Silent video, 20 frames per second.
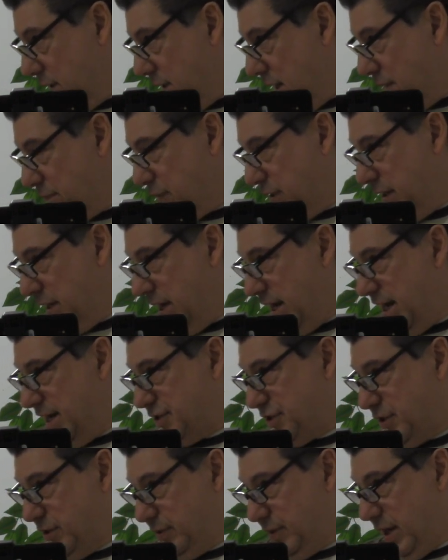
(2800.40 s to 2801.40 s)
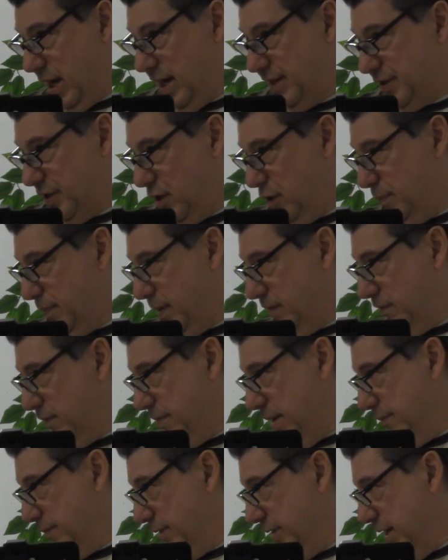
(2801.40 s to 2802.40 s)
I'm going to ask you guys, I hope I
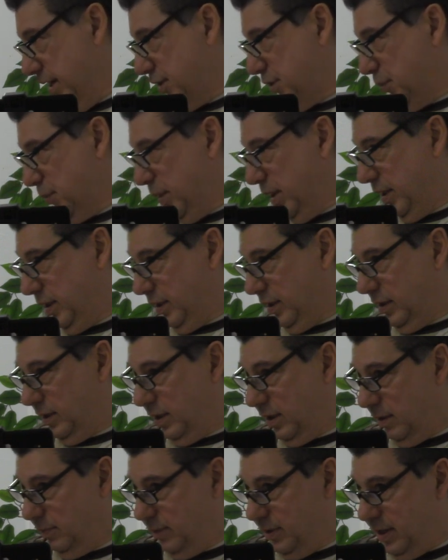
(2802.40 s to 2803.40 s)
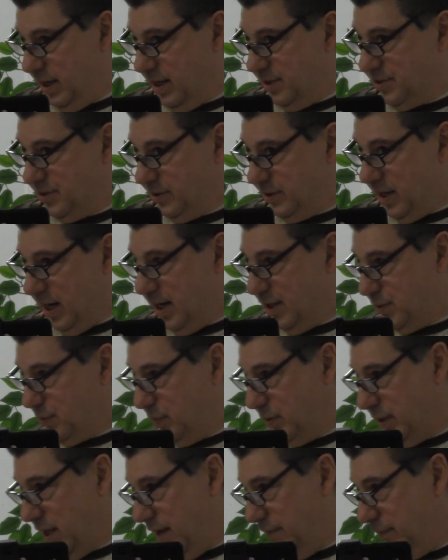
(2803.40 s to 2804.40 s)
remember next week, I'm going to ask you guys
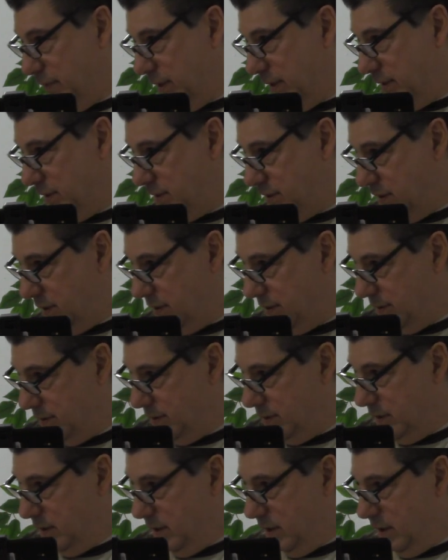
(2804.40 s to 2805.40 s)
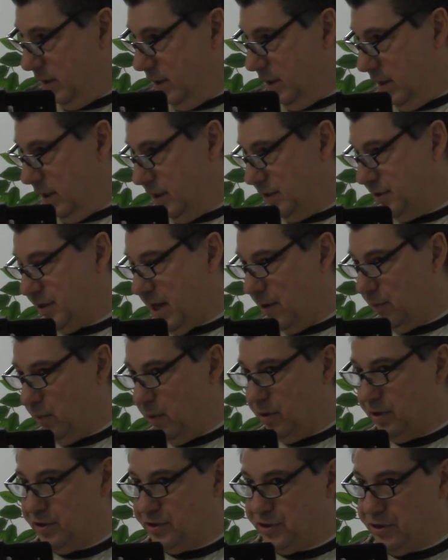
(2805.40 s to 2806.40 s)
what that means. If that
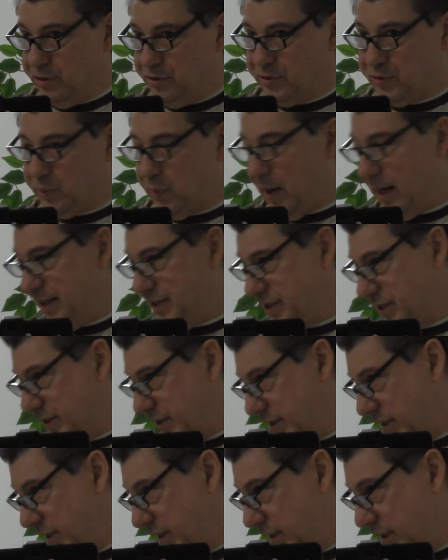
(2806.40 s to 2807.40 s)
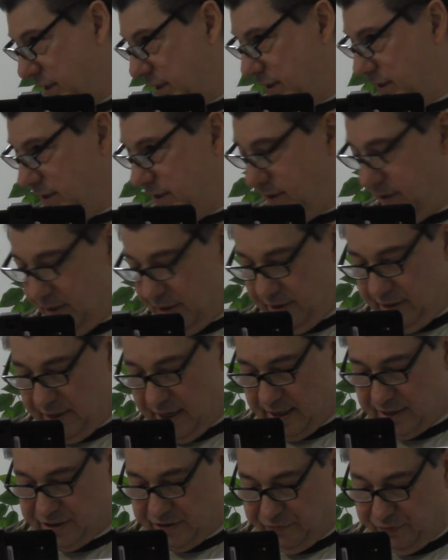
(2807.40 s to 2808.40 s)
word is used twice in the, in the
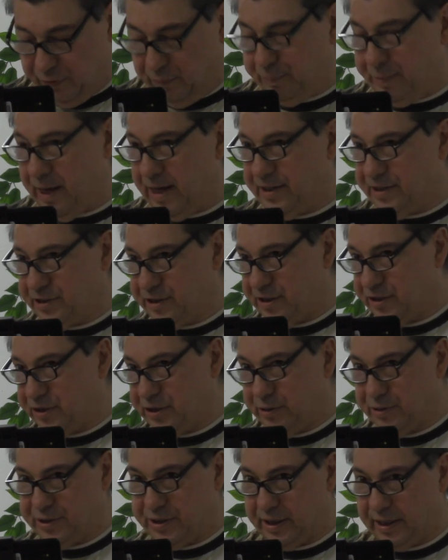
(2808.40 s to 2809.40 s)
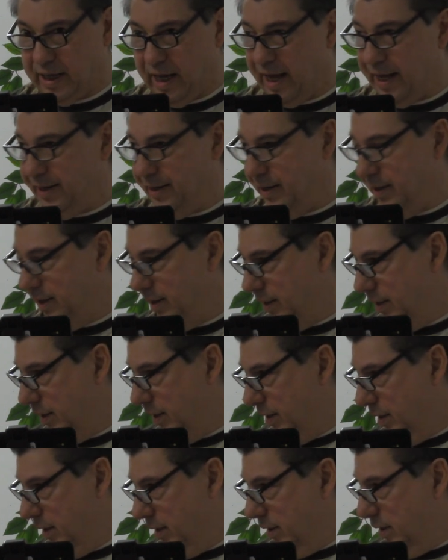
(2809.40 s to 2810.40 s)
next few pages, it's used again.
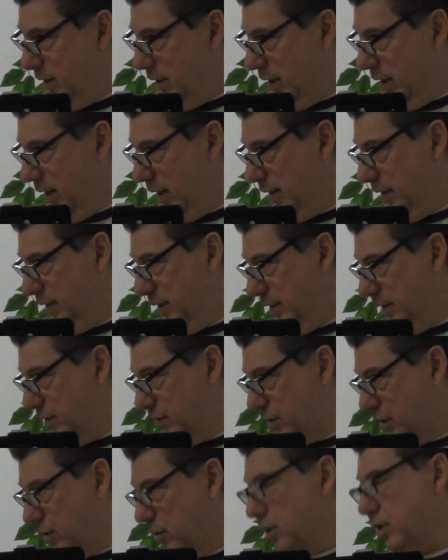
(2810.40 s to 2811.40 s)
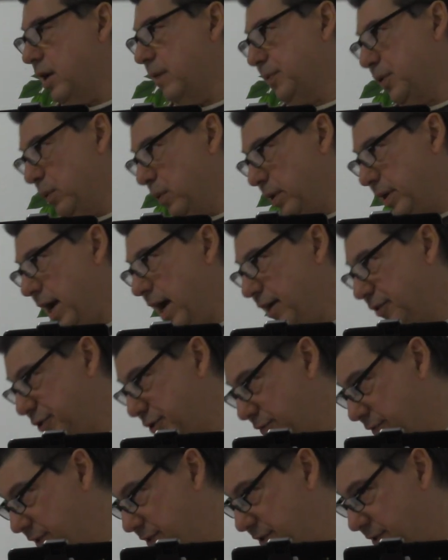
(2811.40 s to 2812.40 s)
And you can look up the word
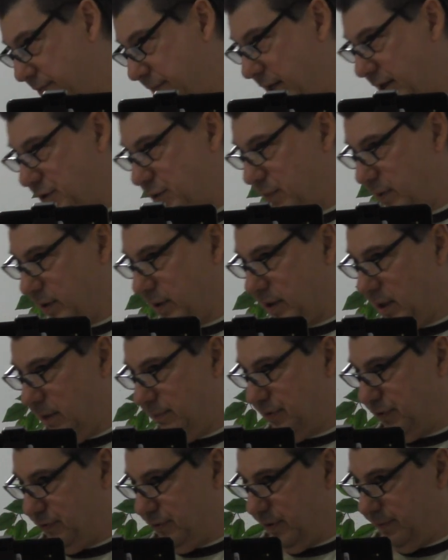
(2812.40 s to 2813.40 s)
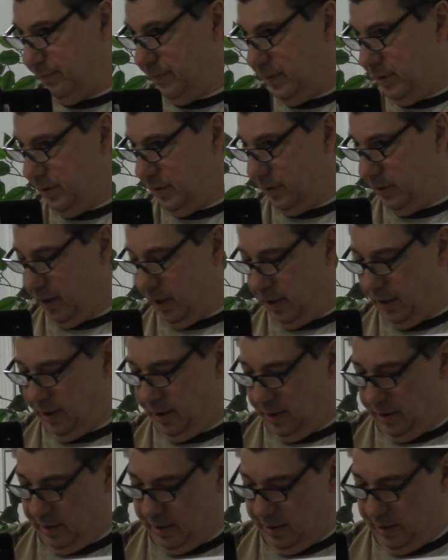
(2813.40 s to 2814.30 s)
altruism. That's where it comes from. Okay?